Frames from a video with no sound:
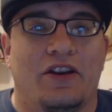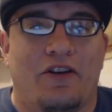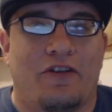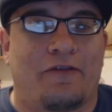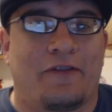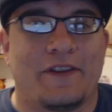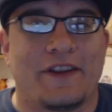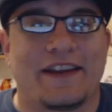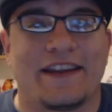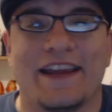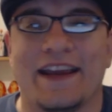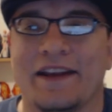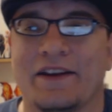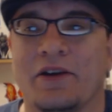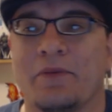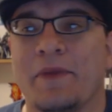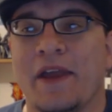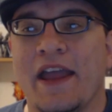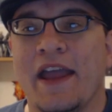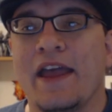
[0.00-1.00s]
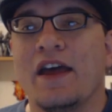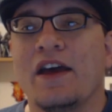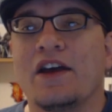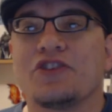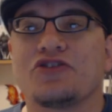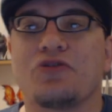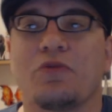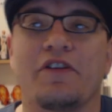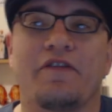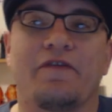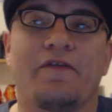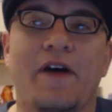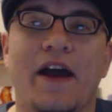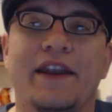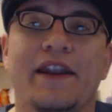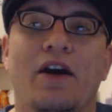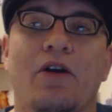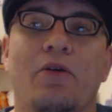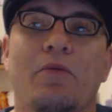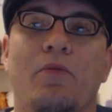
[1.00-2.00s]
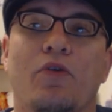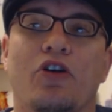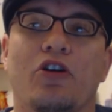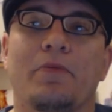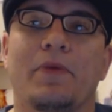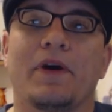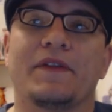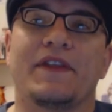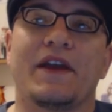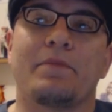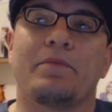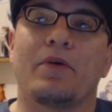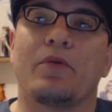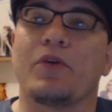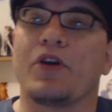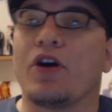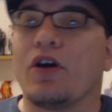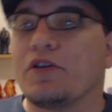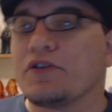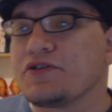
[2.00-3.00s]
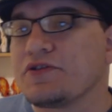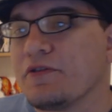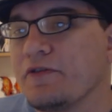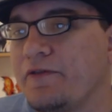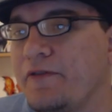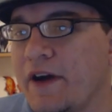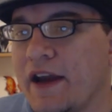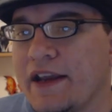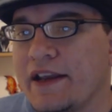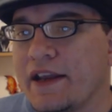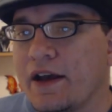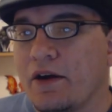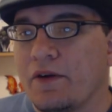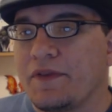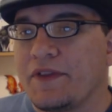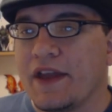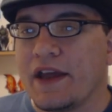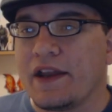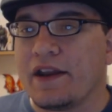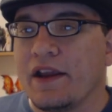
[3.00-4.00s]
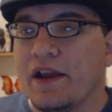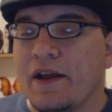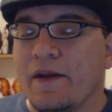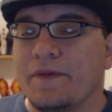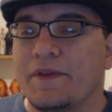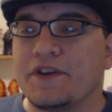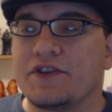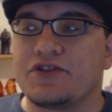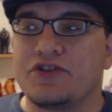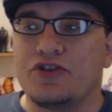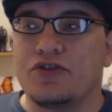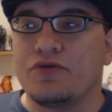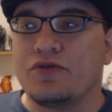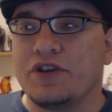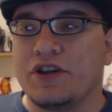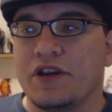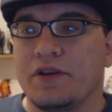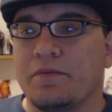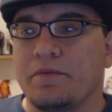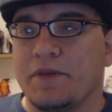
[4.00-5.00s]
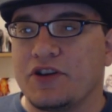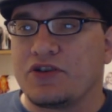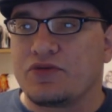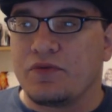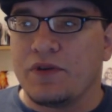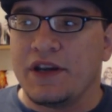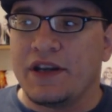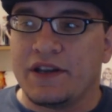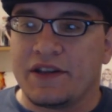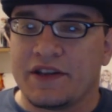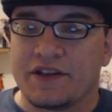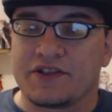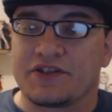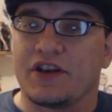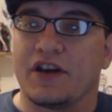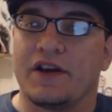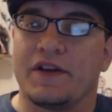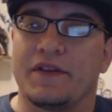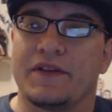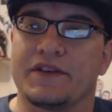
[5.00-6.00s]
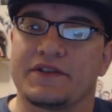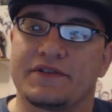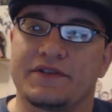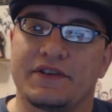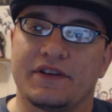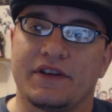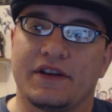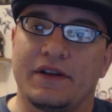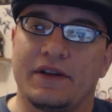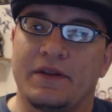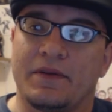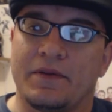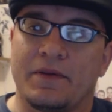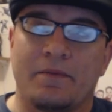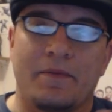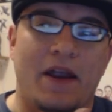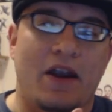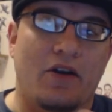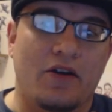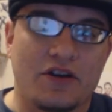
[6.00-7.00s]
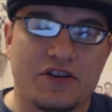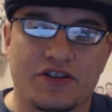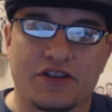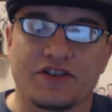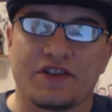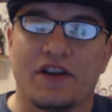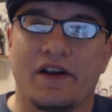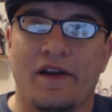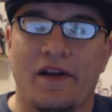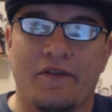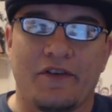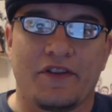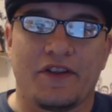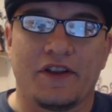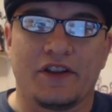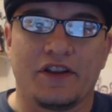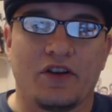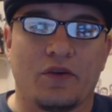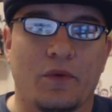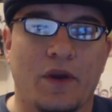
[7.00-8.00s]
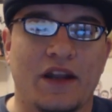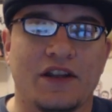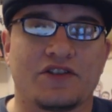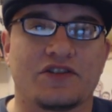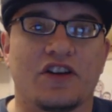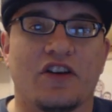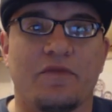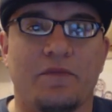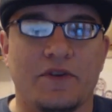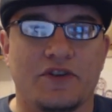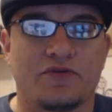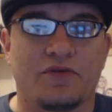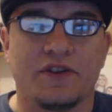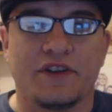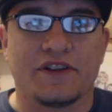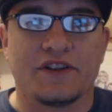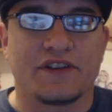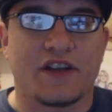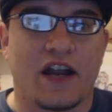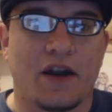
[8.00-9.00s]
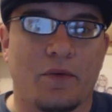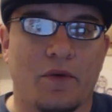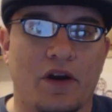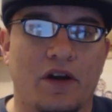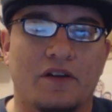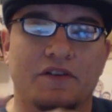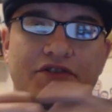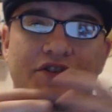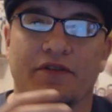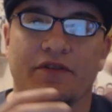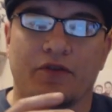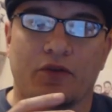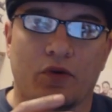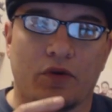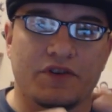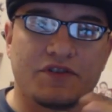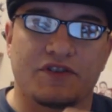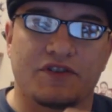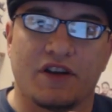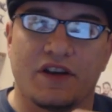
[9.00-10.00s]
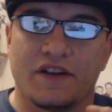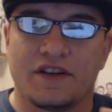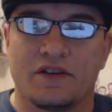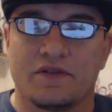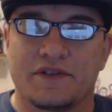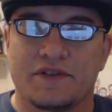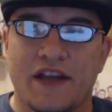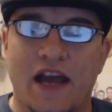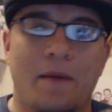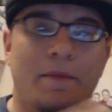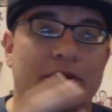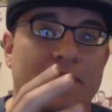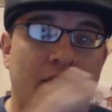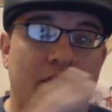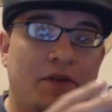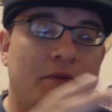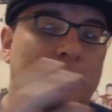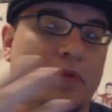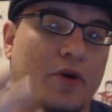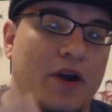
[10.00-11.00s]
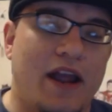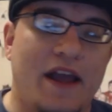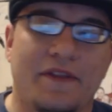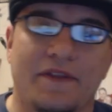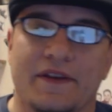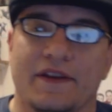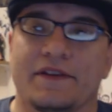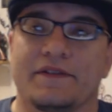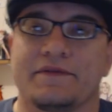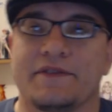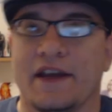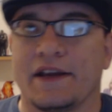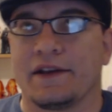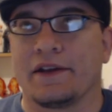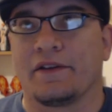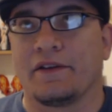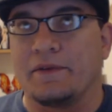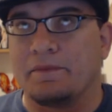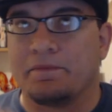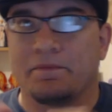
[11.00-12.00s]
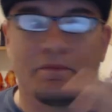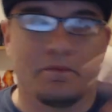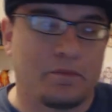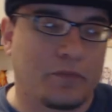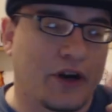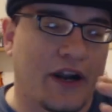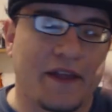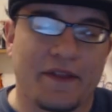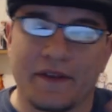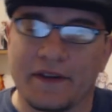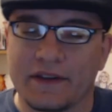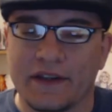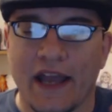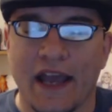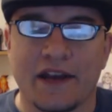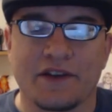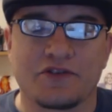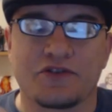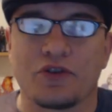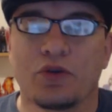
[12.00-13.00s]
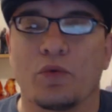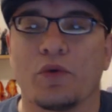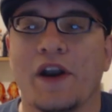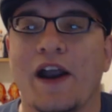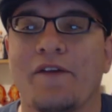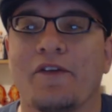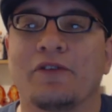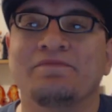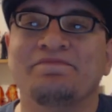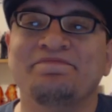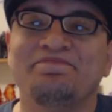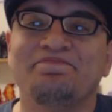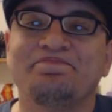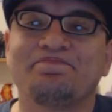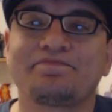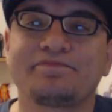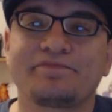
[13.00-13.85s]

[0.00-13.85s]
you know, for the kingdom. So we find out more about that, but we also find out that this union between this uh, this uh, the marriages and everything, the arranged stuff between the Tyrells and of course uh, you know Tommen the, the Baratheon, technically Baratheon Lannister, whatever,